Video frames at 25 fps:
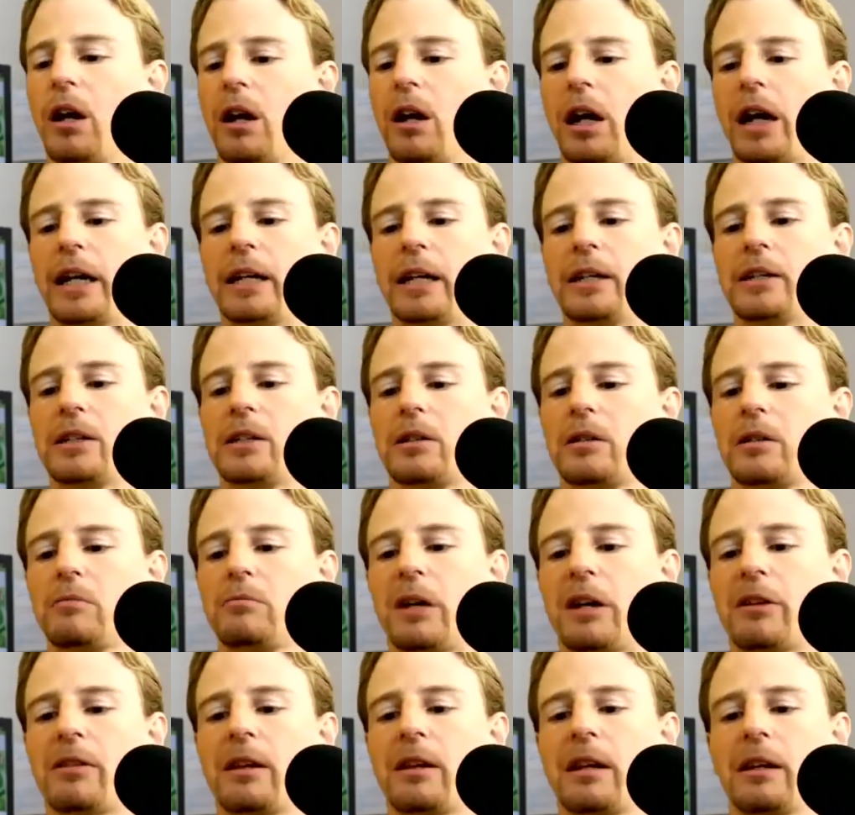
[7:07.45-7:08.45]
and
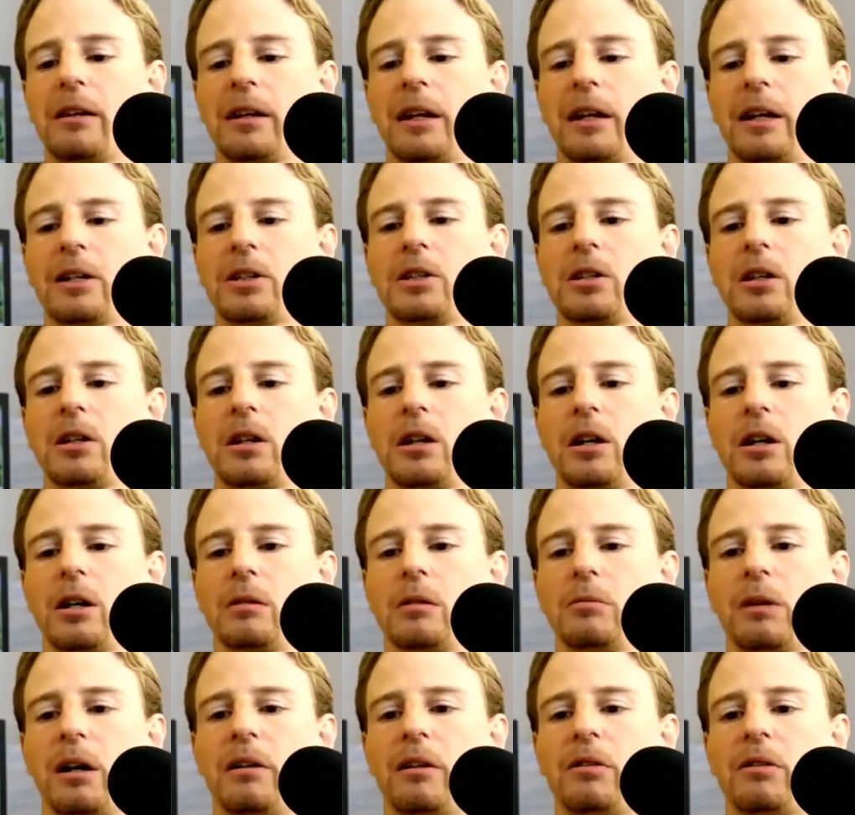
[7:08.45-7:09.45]
nothing that uh,
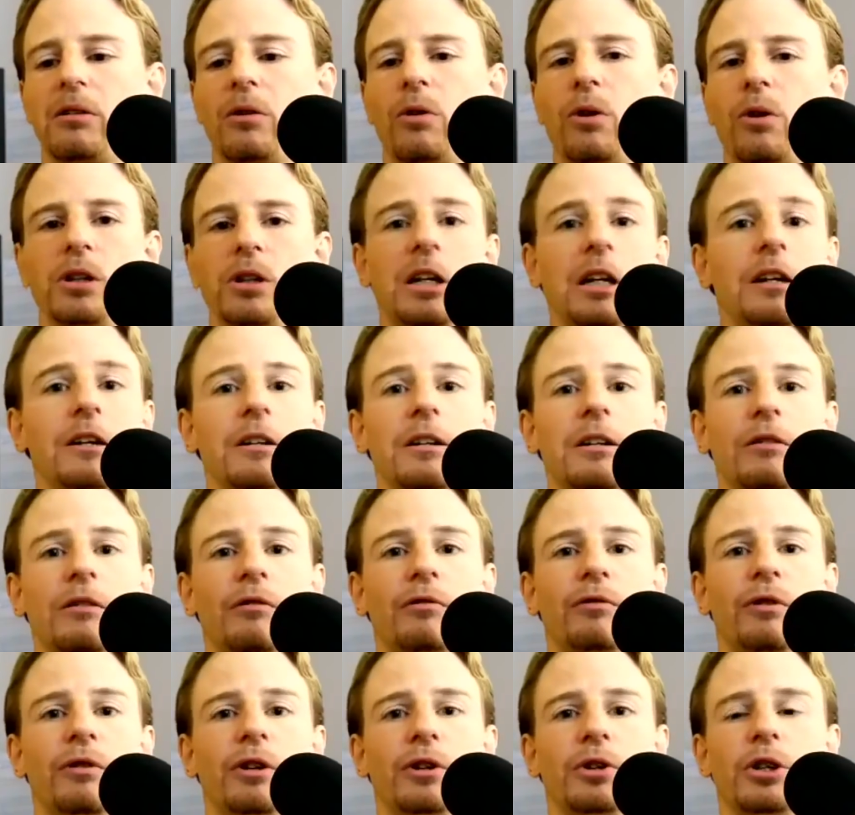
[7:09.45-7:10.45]
I thought needed a
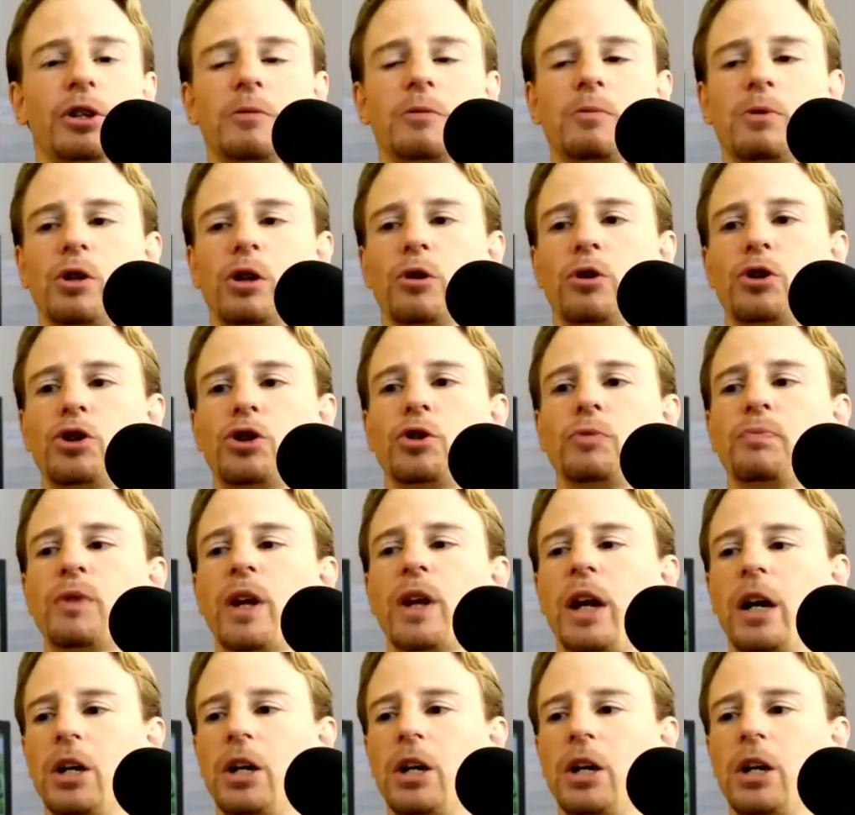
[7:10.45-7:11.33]
different solution.